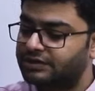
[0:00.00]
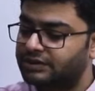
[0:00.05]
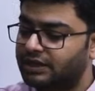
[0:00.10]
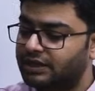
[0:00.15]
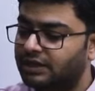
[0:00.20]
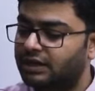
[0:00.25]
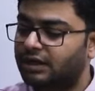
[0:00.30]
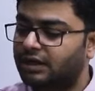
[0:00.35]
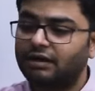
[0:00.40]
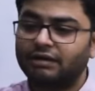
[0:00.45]
in
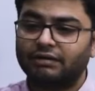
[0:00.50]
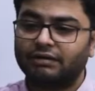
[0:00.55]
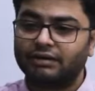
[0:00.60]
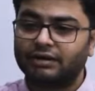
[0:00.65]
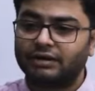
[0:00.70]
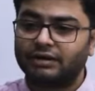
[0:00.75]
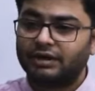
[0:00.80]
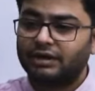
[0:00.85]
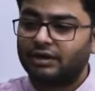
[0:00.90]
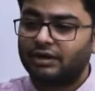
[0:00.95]
general.
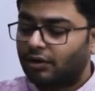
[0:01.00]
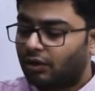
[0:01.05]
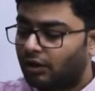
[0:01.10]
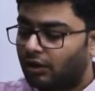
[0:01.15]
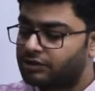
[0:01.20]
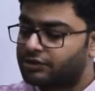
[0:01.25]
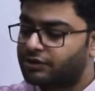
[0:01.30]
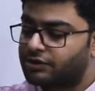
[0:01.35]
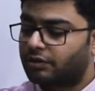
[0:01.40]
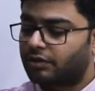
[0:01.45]

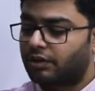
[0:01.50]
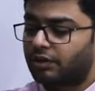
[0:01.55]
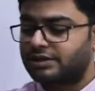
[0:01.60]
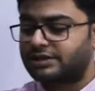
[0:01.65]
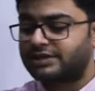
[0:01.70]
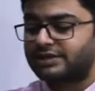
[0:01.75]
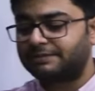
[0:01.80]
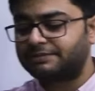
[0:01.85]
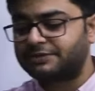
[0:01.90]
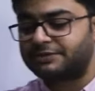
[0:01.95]
Also
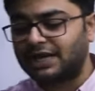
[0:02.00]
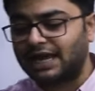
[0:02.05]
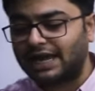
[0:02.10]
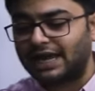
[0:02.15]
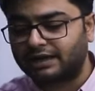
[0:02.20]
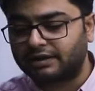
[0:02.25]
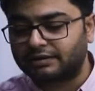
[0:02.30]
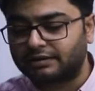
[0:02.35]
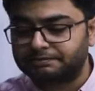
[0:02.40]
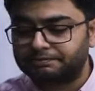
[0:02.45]
concepts
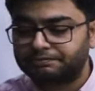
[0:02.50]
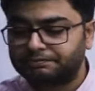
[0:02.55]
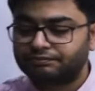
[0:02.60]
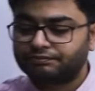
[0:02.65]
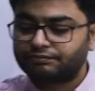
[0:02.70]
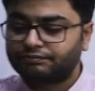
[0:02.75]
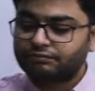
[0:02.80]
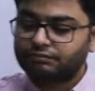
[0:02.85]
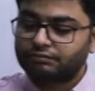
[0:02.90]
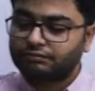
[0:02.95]
like
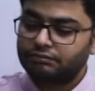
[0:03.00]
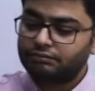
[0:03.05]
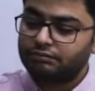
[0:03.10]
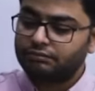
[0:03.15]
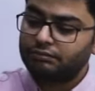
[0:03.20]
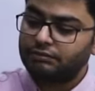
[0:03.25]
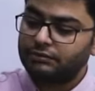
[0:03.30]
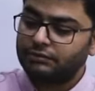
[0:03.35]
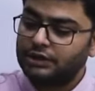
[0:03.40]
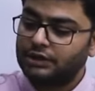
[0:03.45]

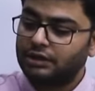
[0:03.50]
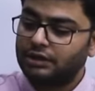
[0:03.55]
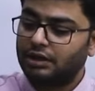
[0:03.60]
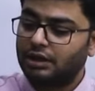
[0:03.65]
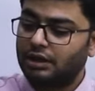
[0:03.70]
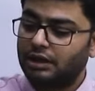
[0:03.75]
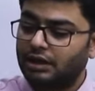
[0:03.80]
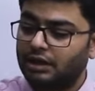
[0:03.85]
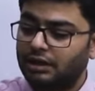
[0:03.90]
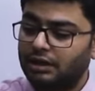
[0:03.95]

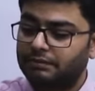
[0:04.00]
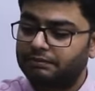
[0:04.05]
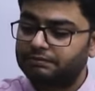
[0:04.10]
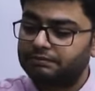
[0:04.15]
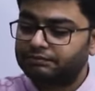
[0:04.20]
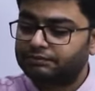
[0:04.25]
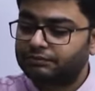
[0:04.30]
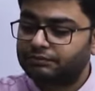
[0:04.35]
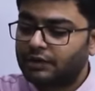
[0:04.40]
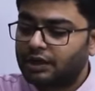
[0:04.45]
the